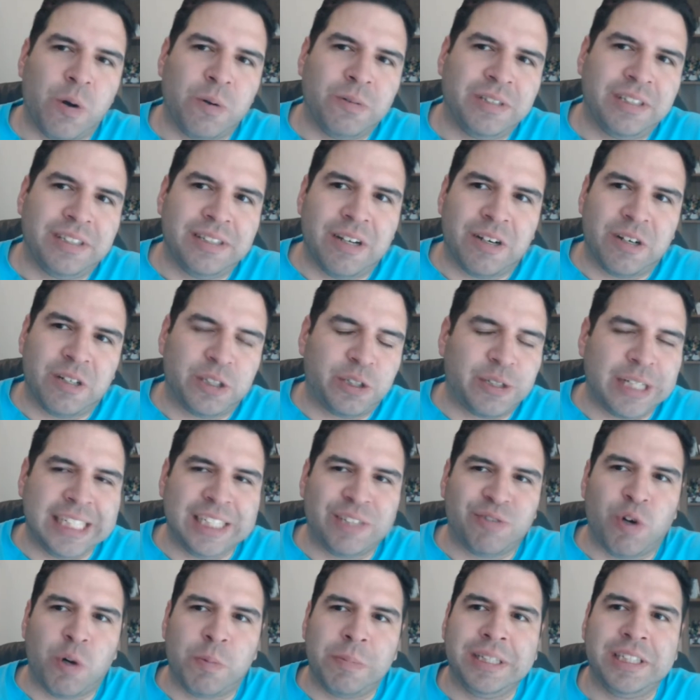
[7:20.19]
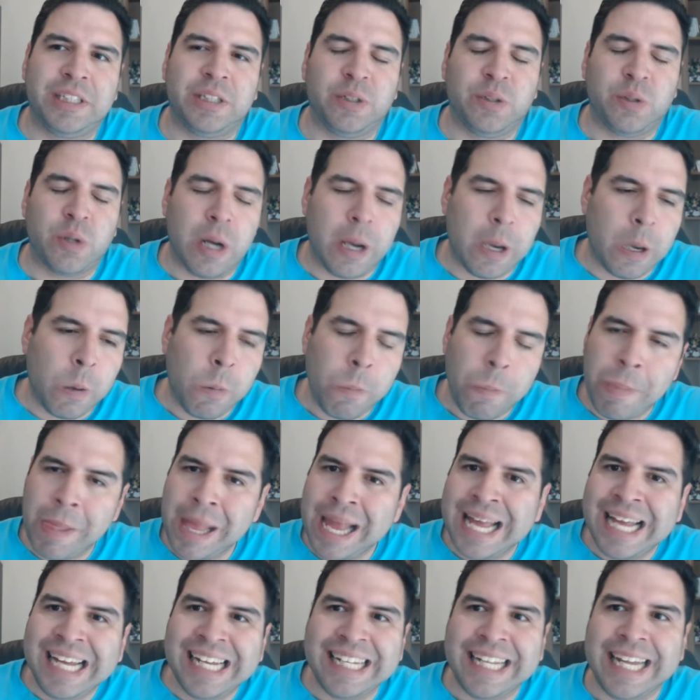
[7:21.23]
go or transform into
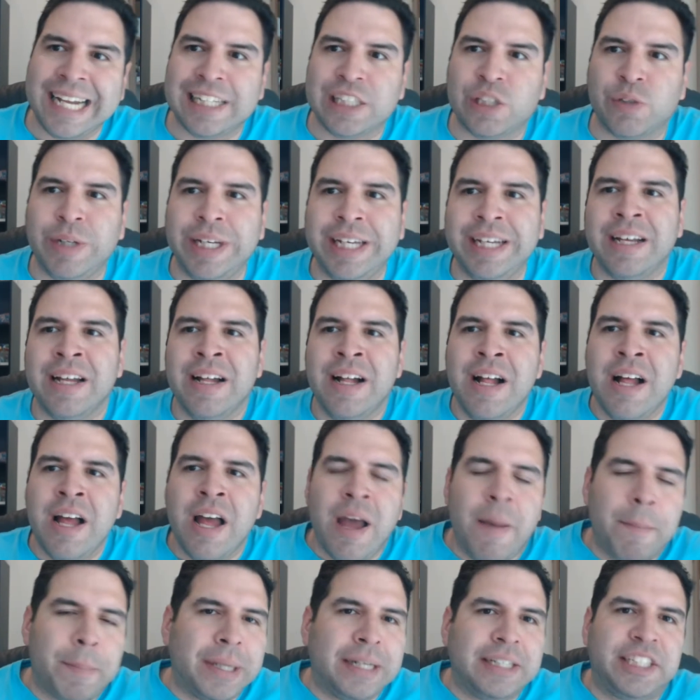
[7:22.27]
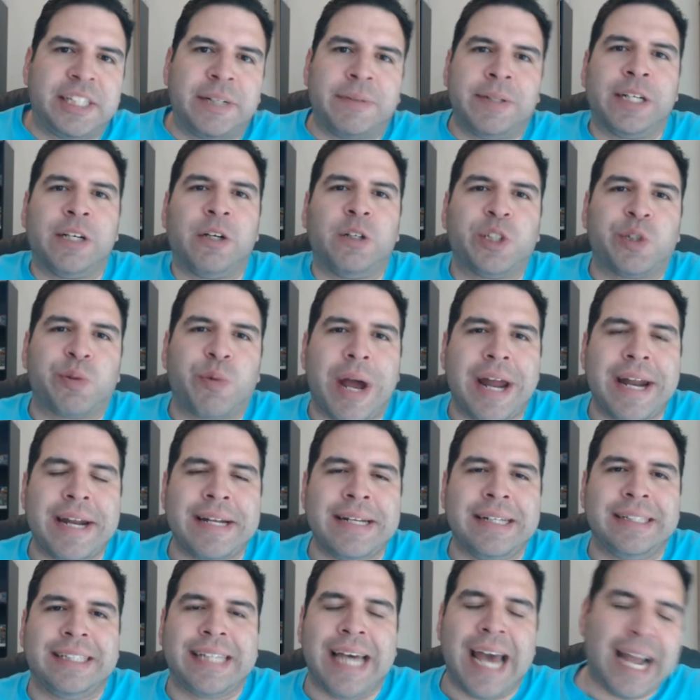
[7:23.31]
next week. But Jiren goes right in
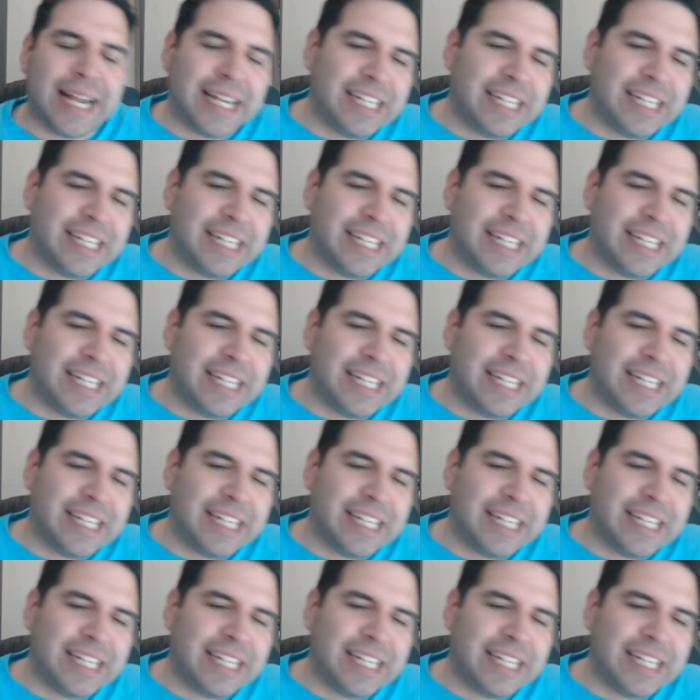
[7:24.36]
attack. He